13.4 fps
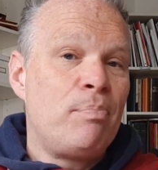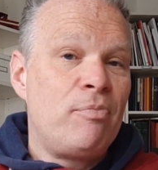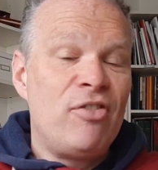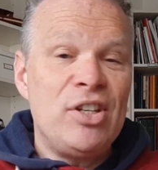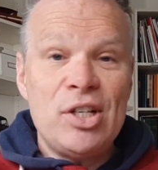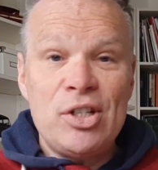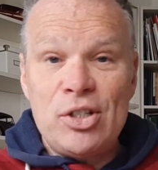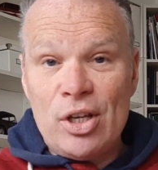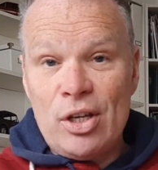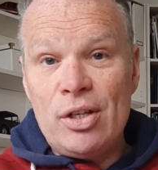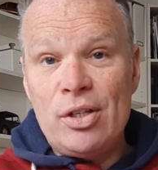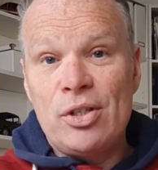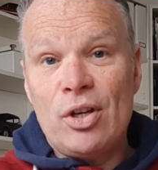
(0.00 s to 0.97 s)

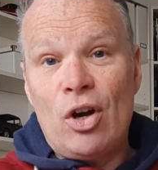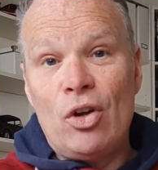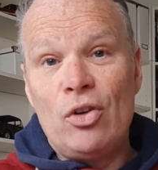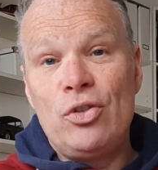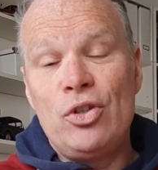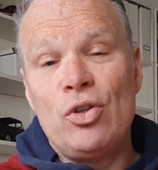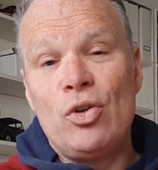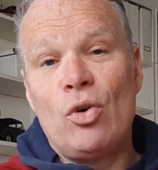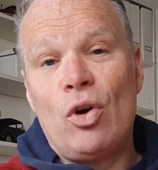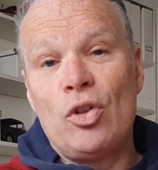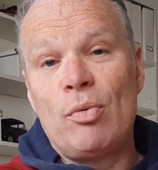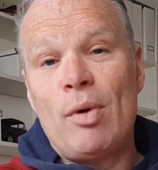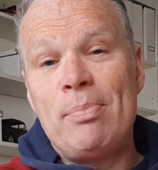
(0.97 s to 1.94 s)
visitors on your
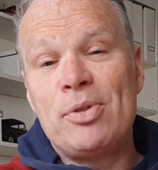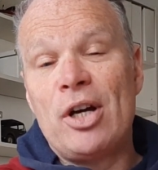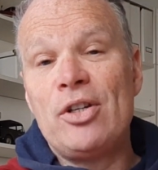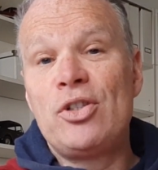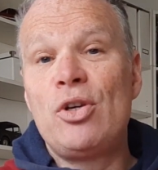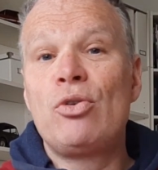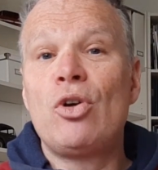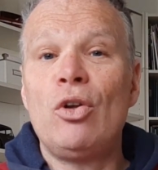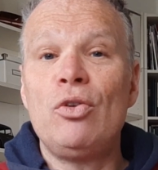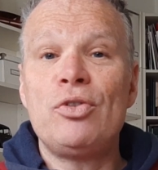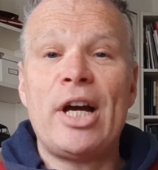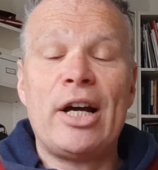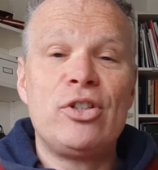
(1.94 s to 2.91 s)
on the website to
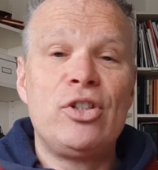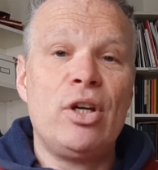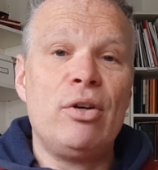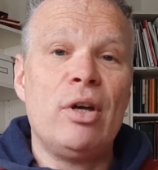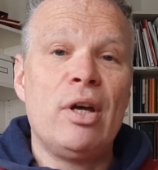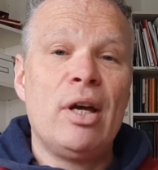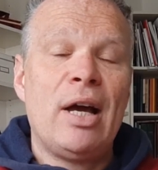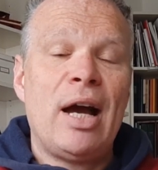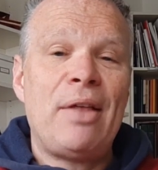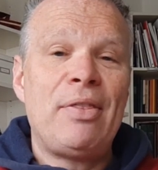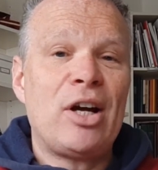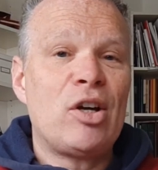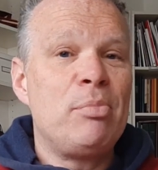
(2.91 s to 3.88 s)
contact you,
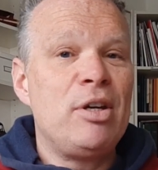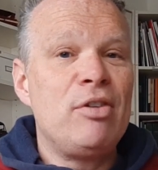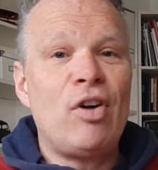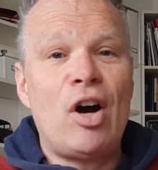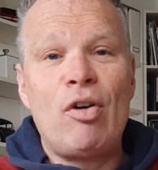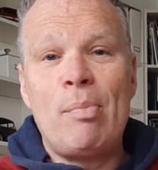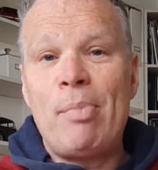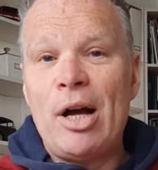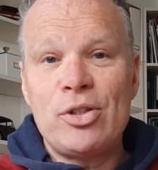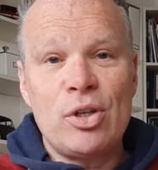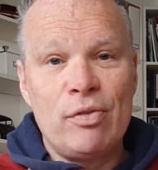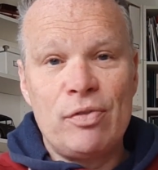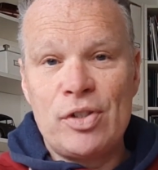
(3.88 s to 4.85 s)
and that can be via a
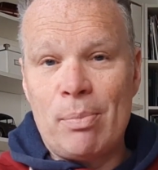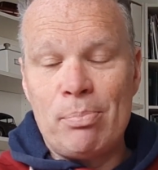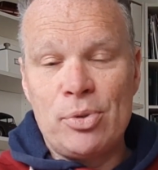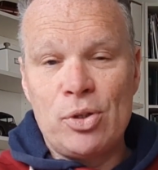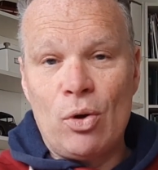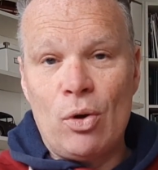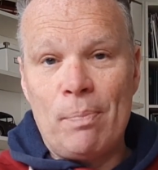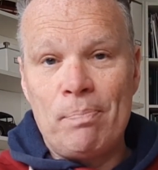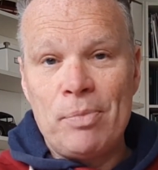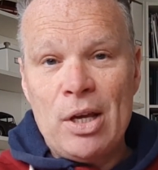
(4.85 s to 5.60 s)
button of some sort.